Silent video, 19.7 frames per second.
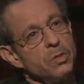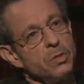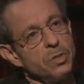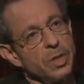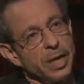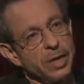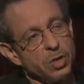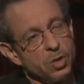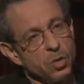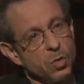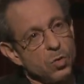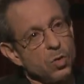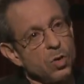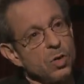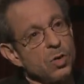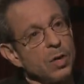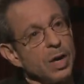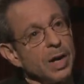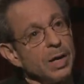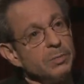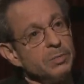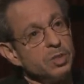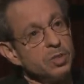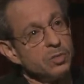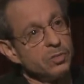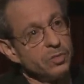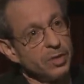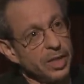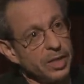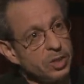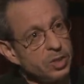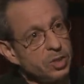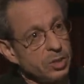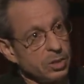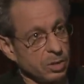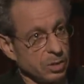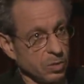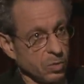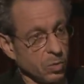that your
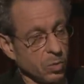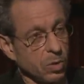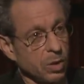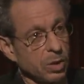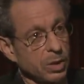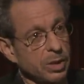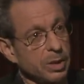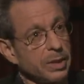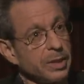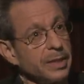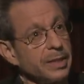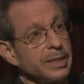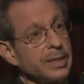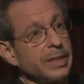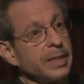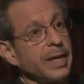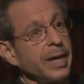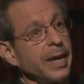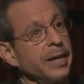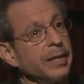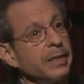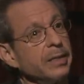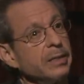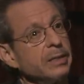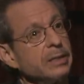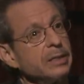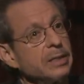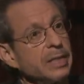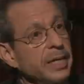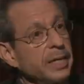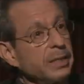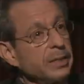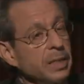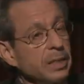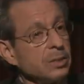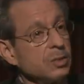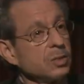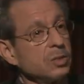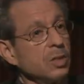observational work can tell
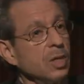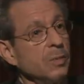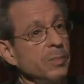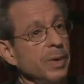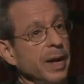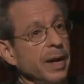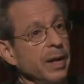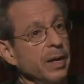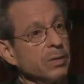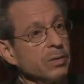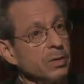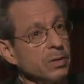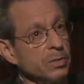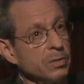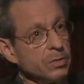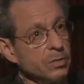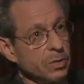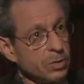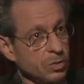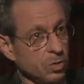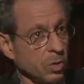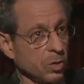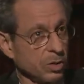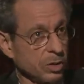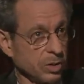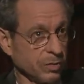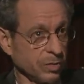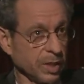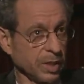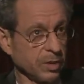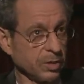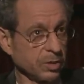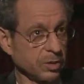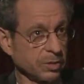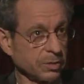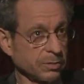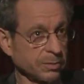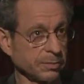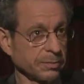us about the laws of nature?